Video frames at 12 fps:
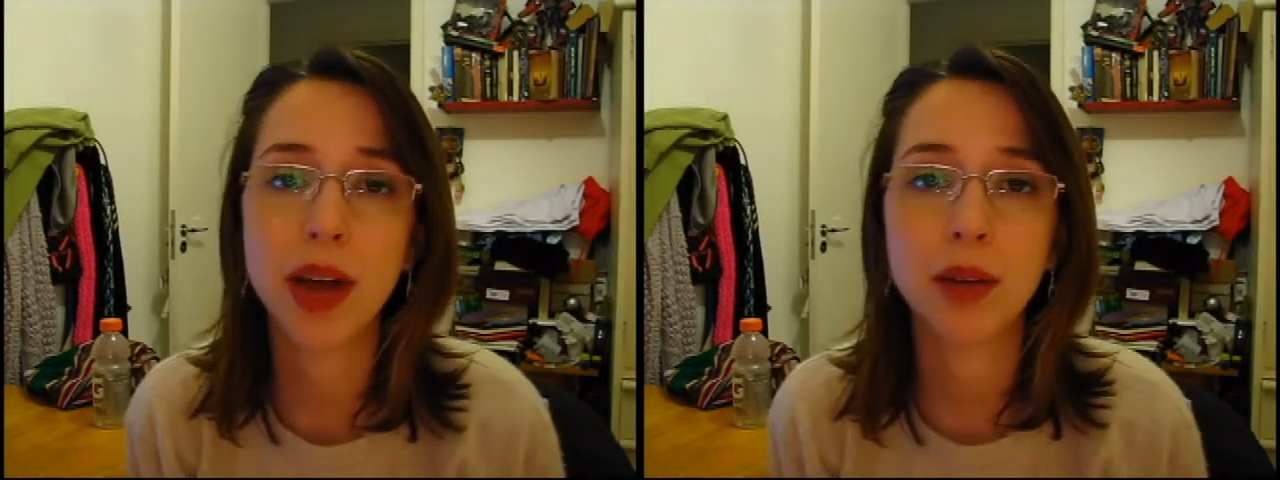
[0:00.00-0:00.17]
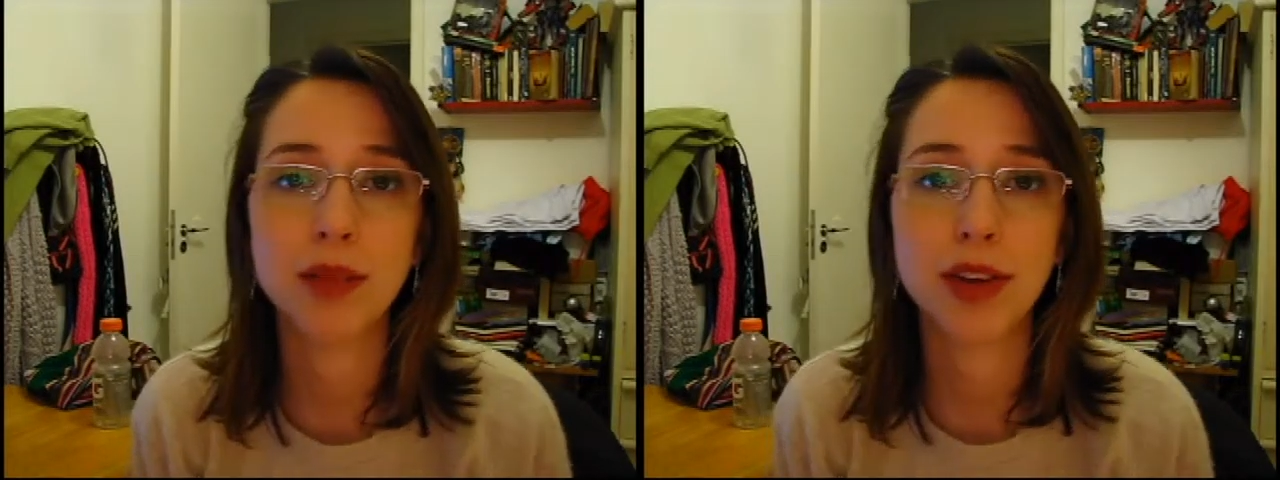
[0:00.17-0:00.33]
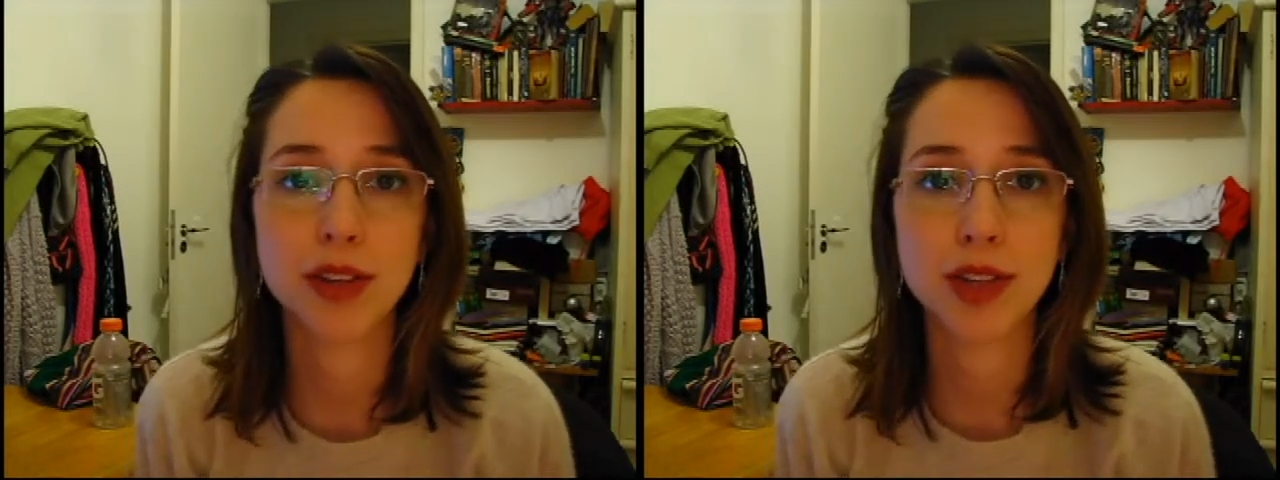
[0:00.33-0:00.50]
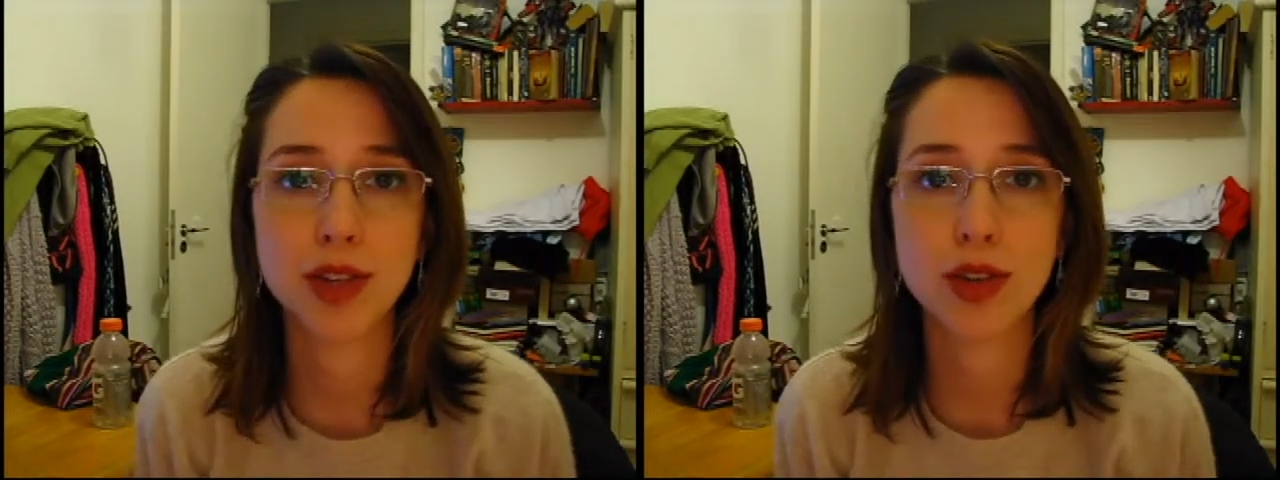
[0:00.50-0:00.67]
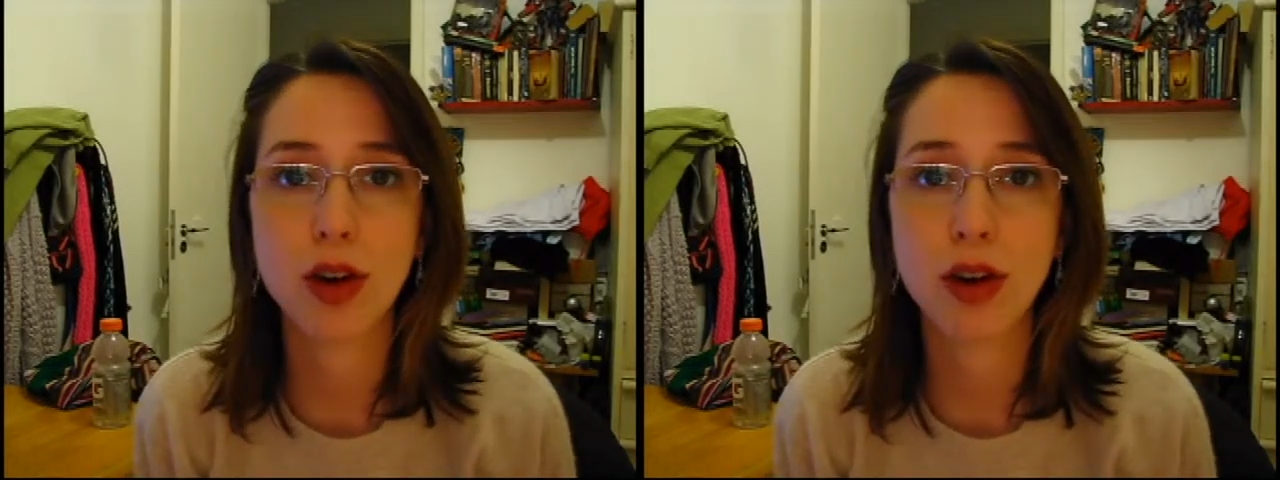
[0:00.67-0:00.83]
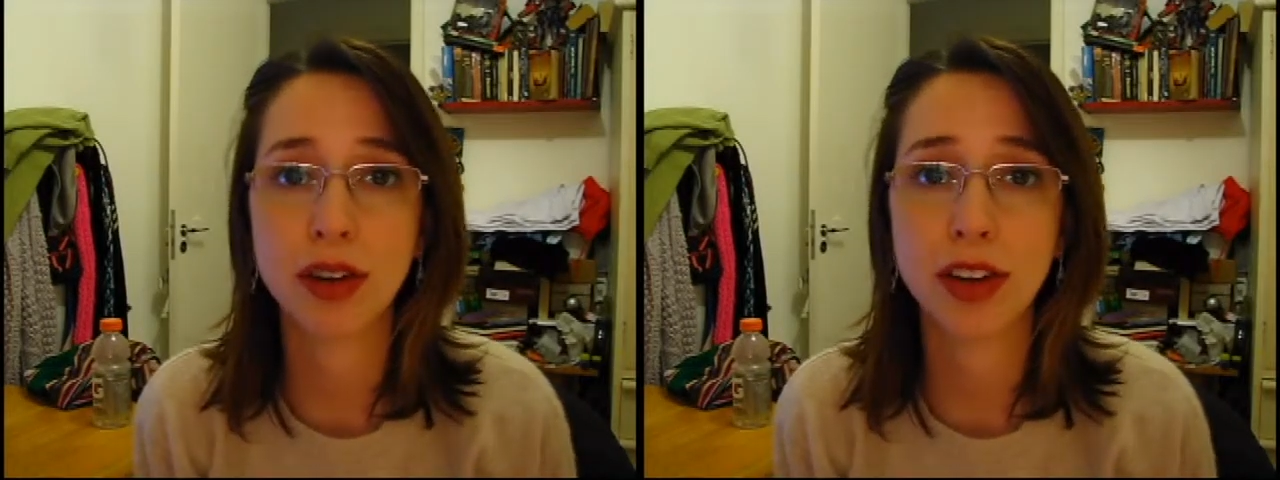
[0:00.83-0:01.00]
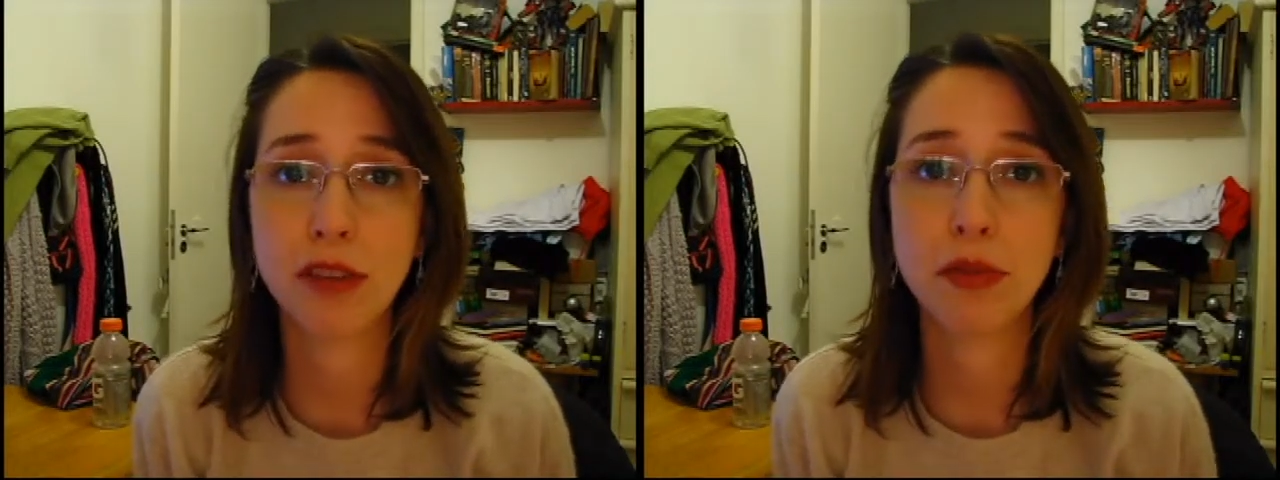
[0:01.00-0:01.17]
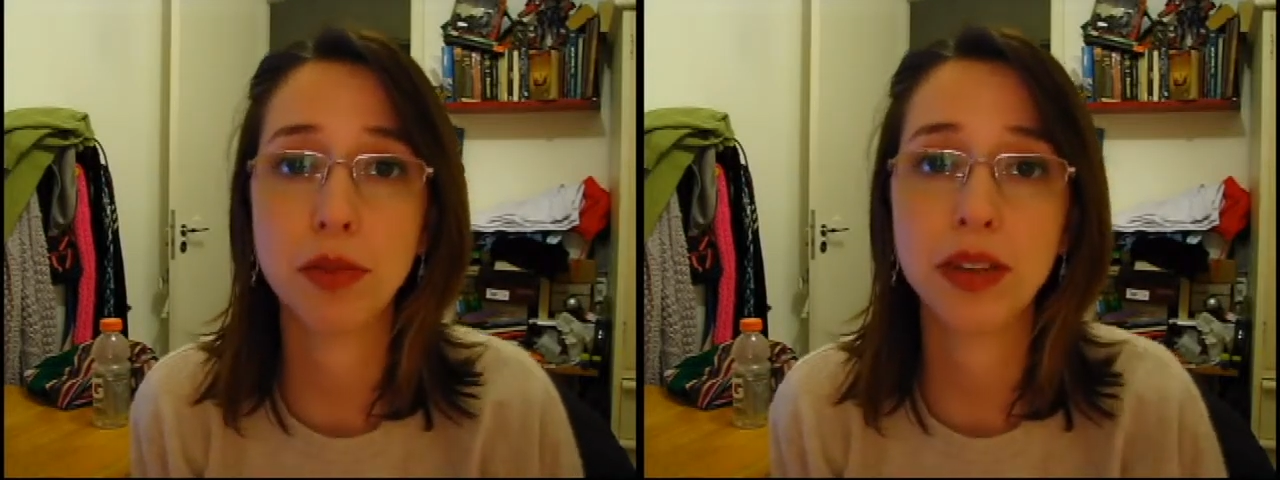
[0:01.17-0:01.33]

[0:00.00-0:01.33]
I'm very sorry. I've